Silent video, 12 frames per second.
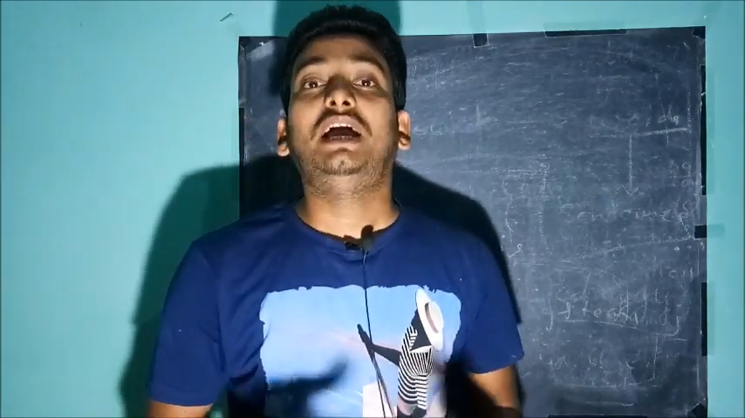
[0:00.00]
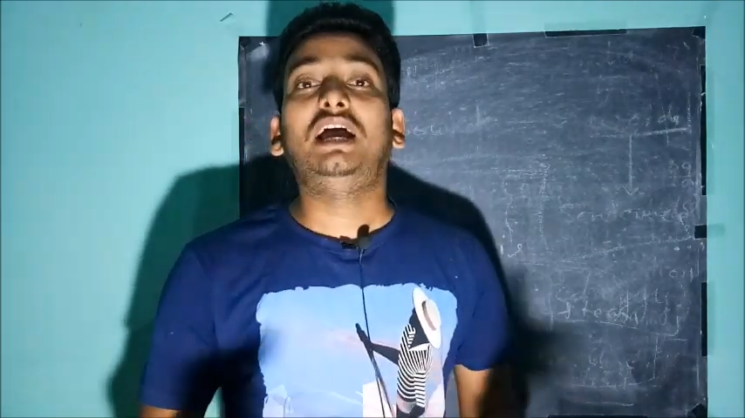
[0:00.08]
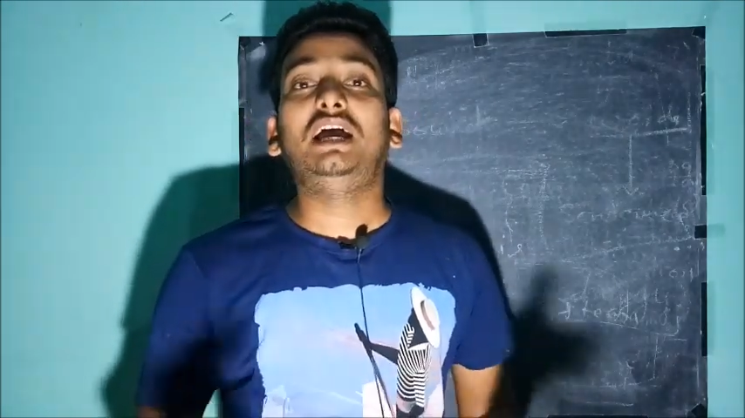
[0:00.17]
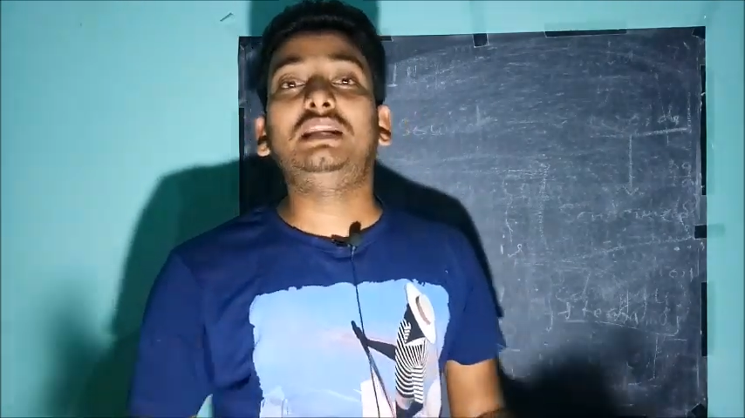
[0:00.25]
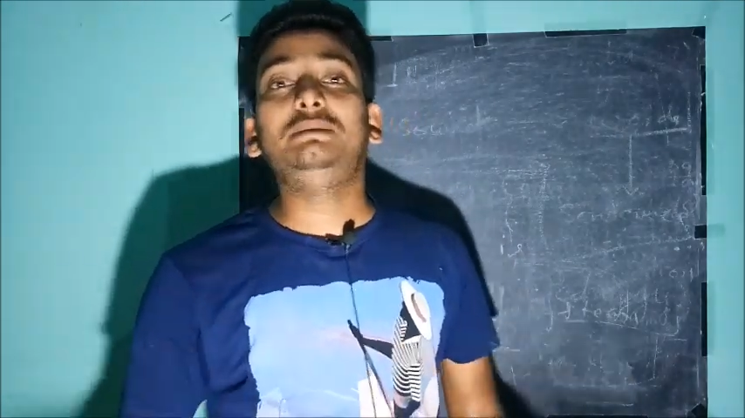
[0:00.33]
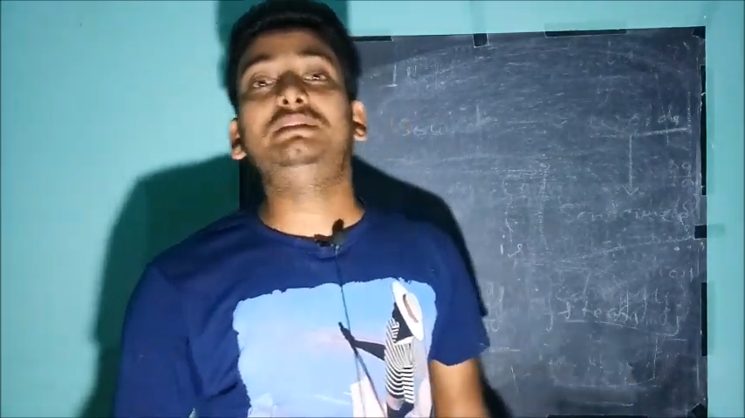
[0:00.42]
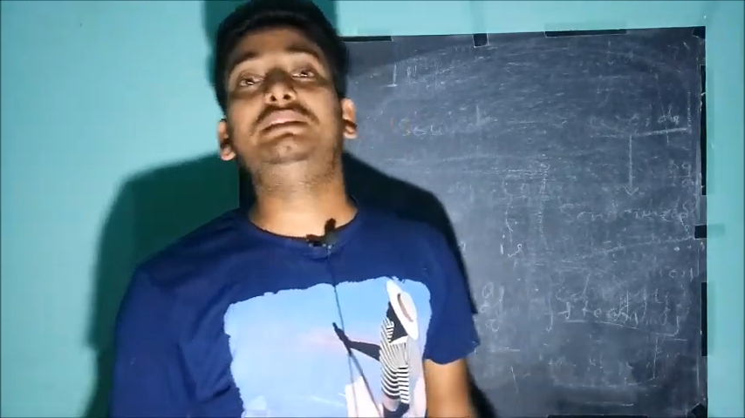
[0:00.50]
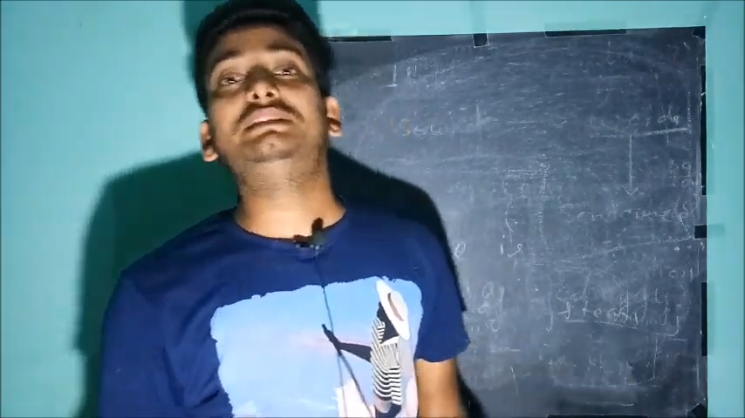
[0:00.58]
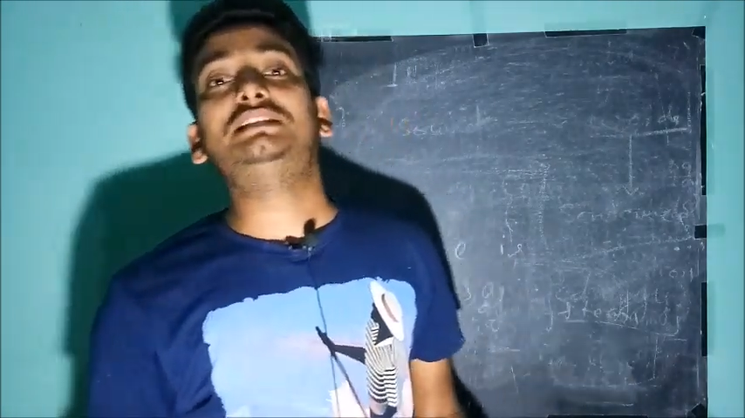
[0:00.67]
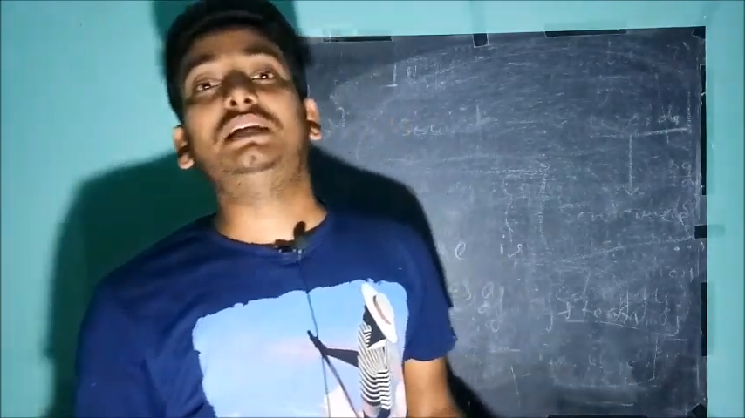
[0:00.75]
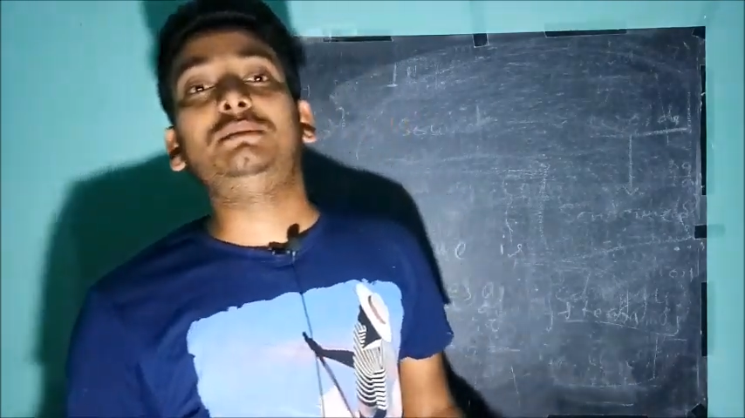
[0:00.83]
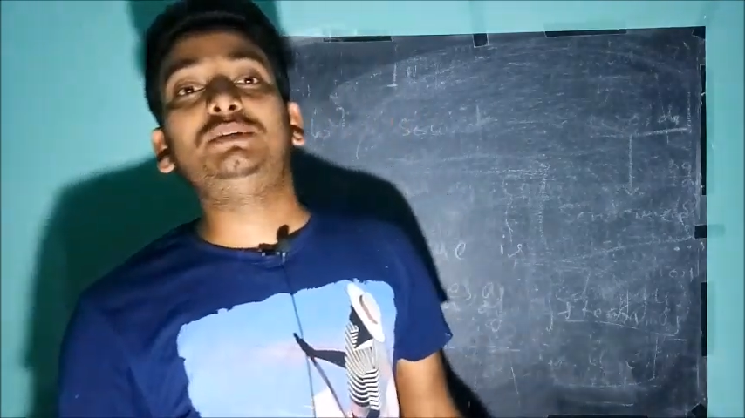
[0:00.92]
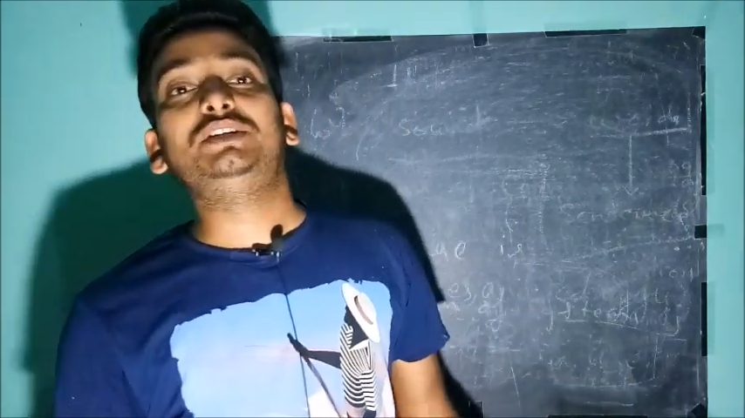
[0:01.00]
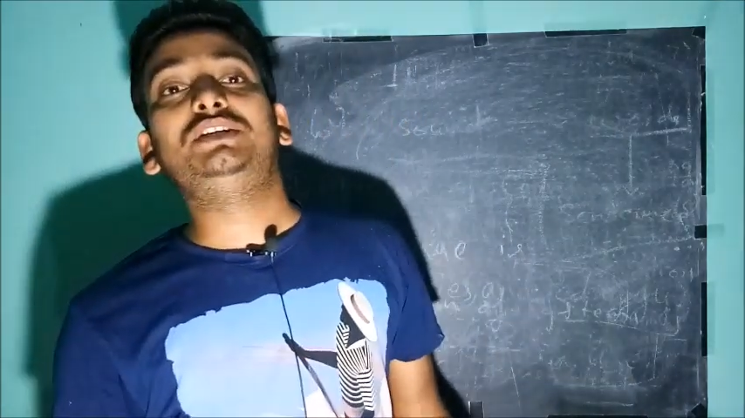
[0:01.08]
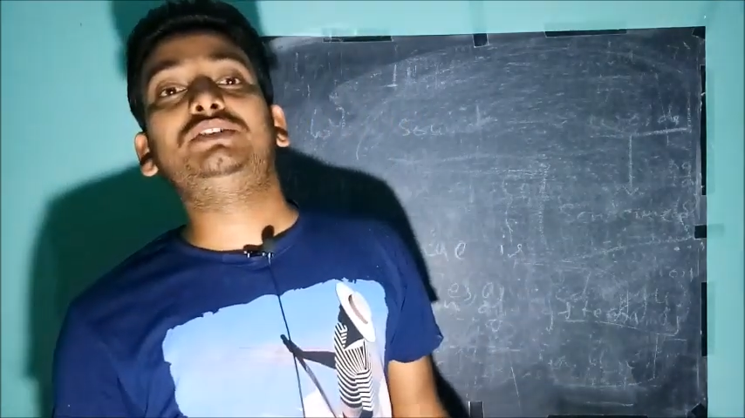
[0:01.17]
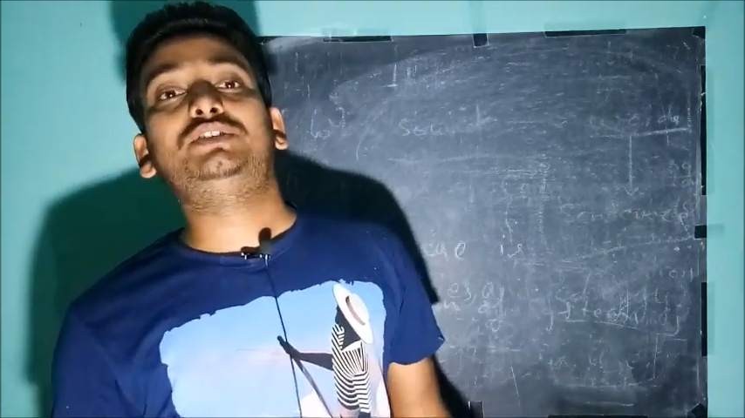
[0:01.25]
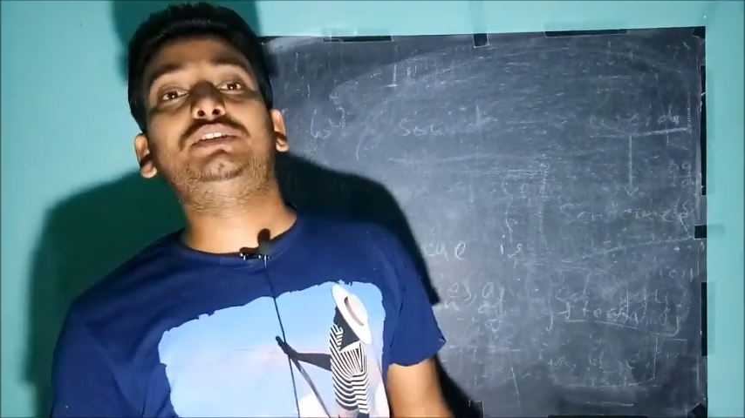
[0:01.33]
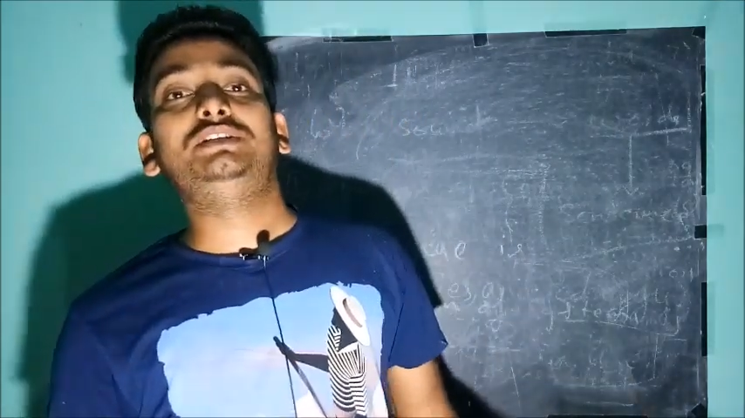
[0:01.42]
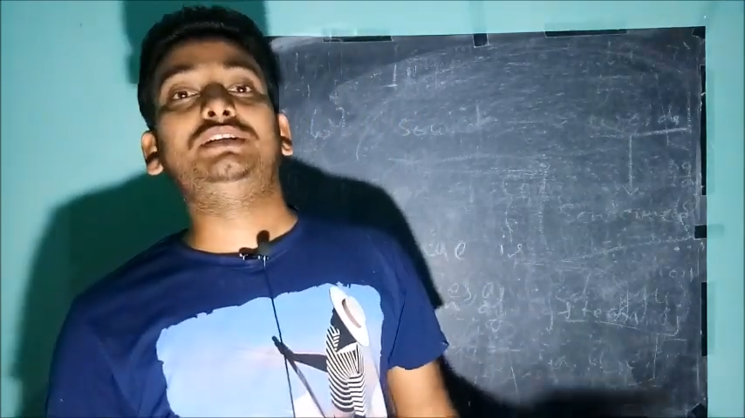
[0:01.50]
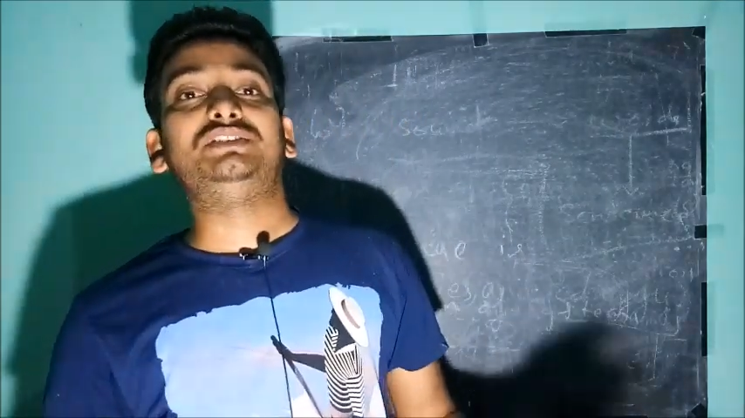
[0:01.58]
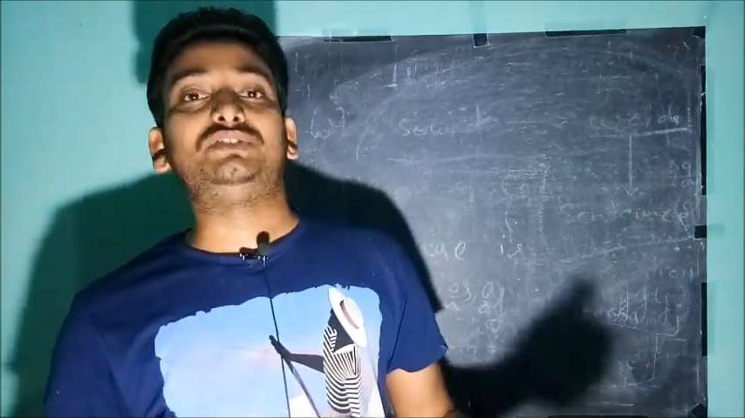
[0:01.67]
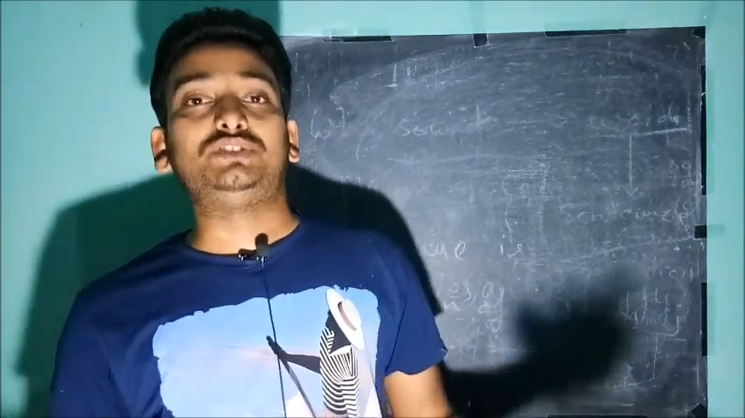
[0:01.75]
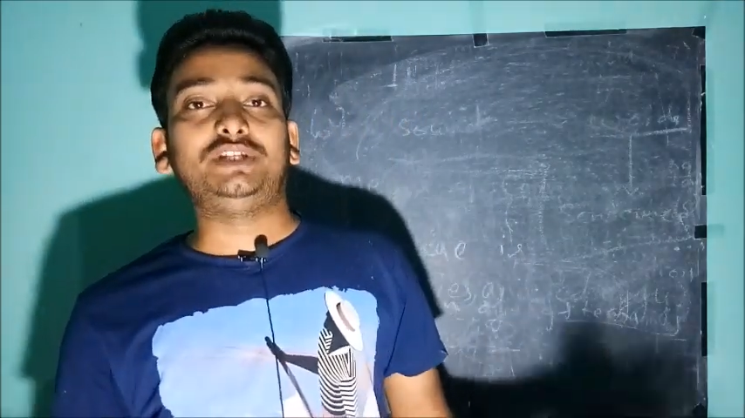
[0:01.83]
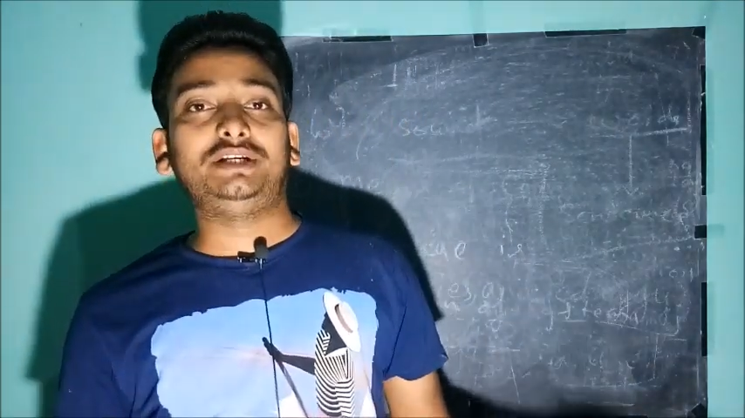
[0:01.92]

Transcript: animals communication is